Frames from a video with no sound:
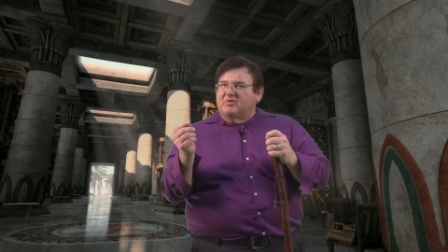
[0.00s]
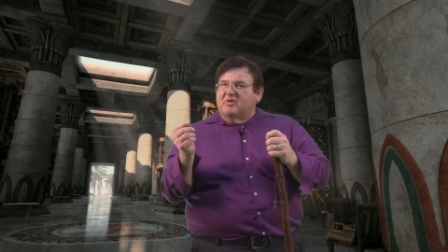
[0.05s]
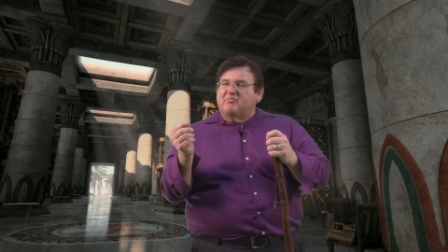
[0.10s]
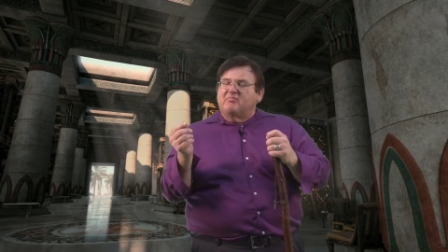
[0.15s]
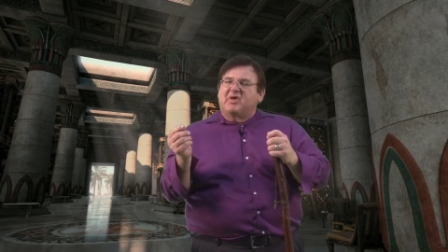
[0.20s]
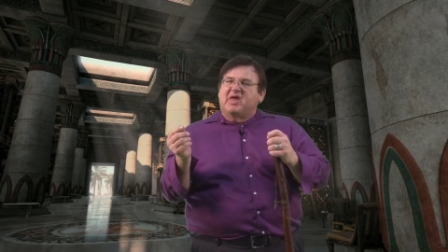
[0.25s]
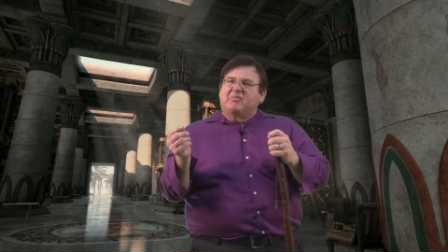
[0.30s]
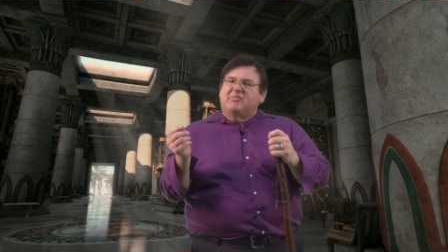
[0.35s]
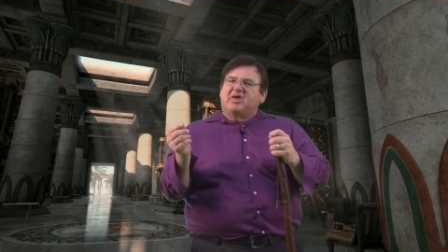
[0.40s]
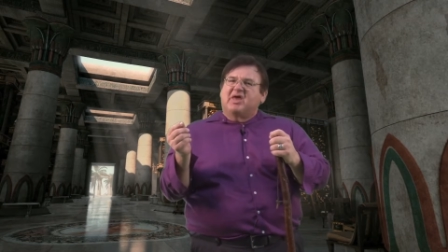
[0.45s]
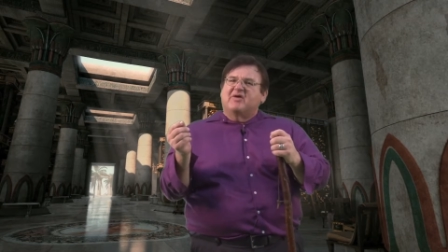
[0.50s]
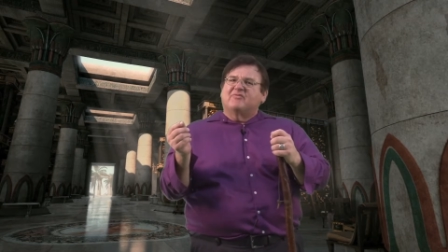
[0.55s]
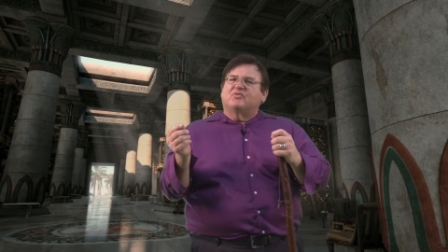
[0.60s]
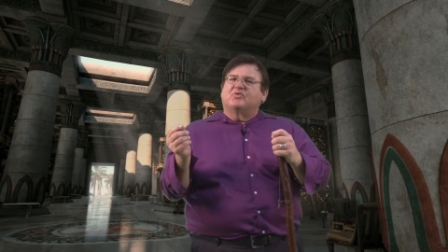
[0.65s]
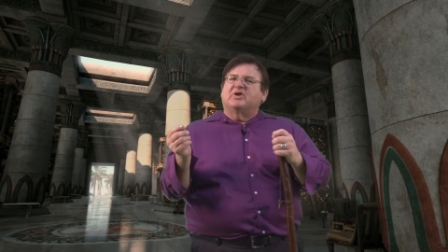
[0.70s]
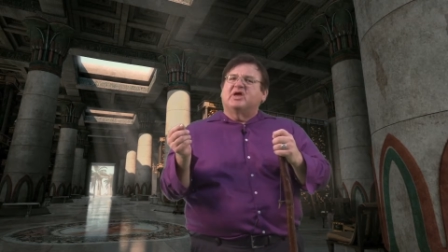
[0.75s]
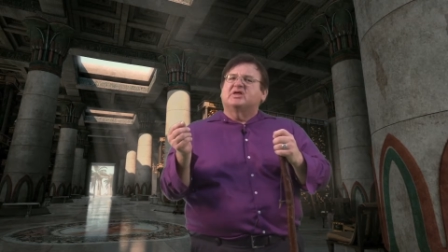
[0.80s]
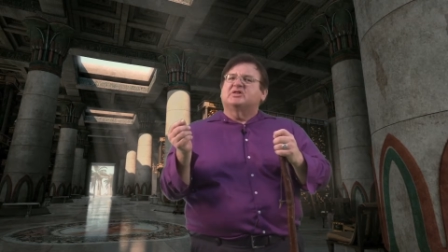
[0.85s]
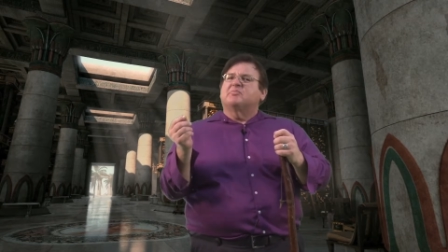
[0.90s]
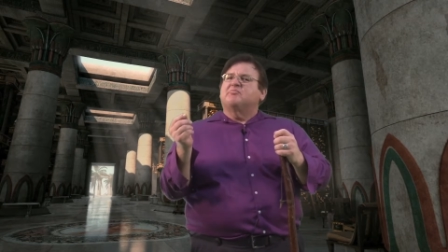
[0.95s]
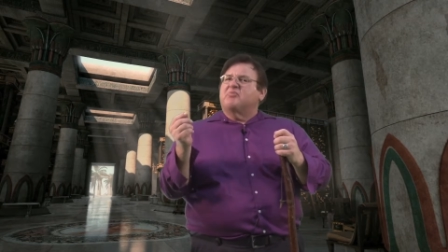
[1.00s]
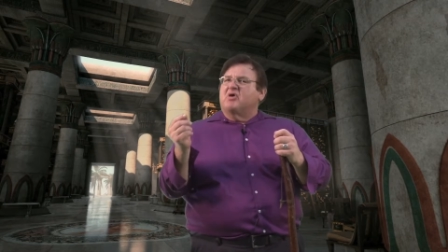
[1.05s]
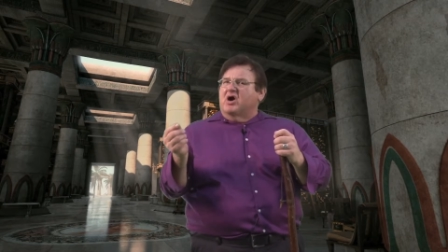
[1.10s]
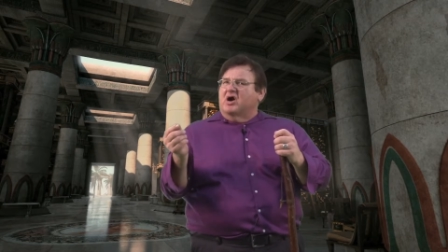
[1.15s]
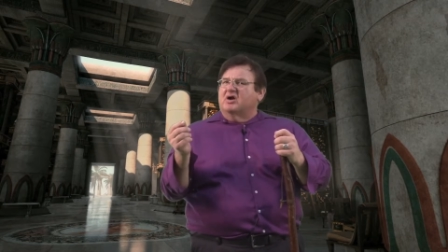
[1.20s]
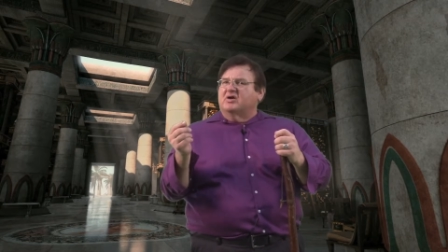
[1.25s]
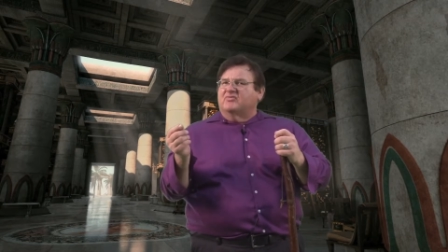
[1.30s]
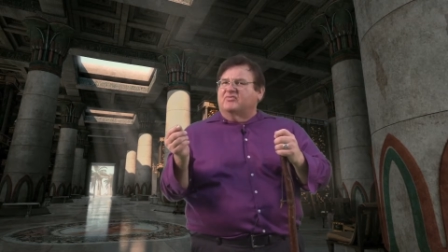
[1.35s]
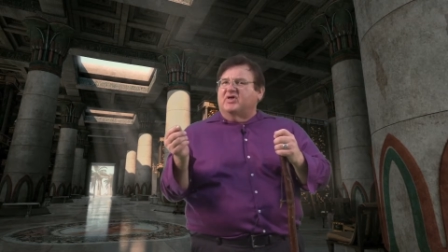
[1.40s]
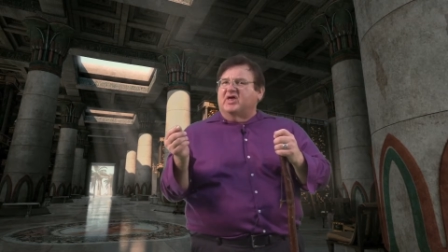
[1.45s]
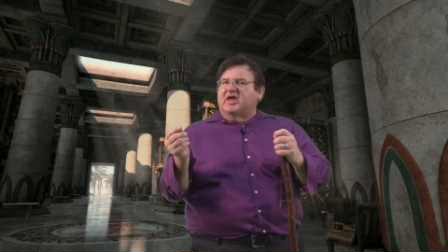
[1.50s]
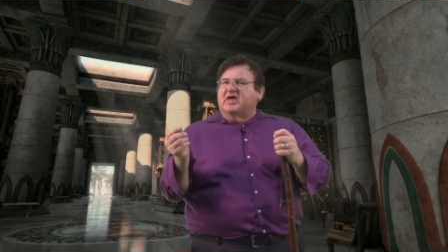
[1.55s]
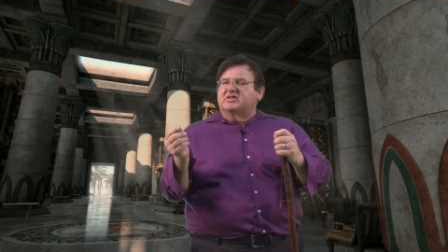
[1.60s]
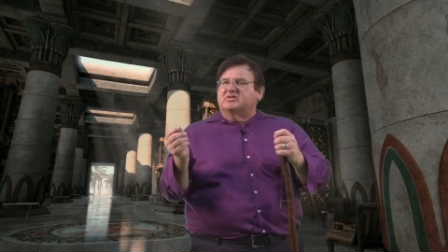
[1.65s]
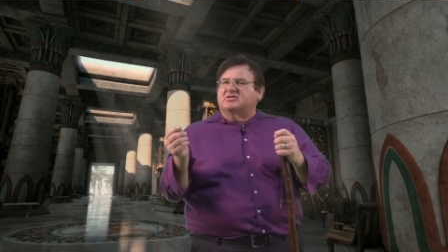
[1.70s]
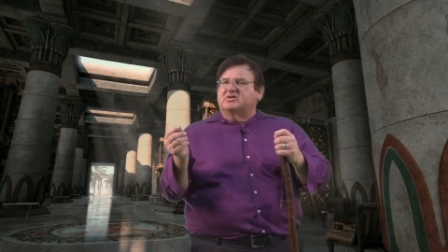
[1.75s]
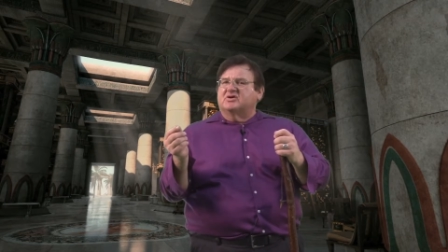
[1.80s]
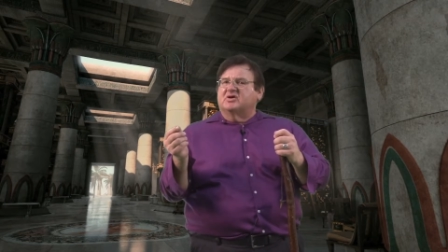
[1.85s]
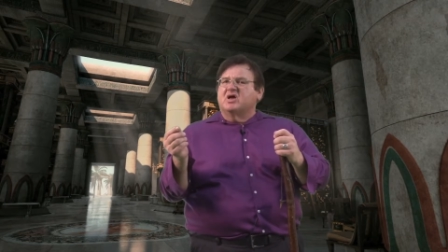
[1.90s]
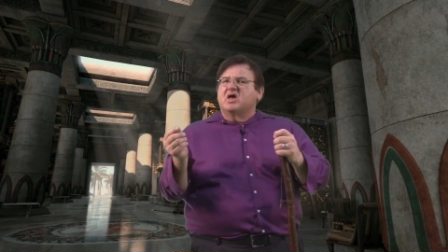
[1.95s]
but maybe everyone has a part of the
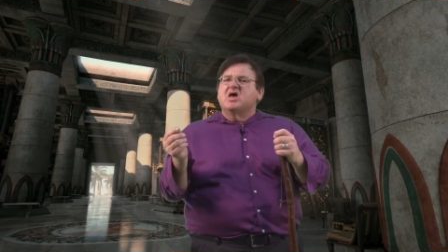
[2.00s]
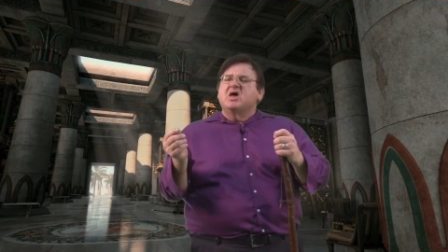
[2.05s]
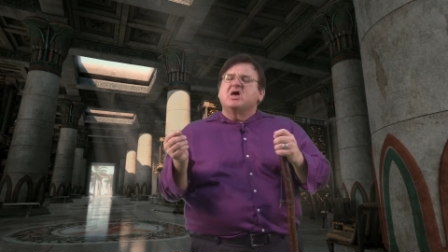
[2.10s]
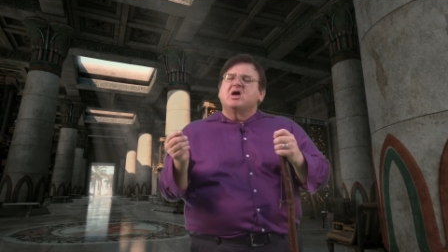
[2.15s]
answer,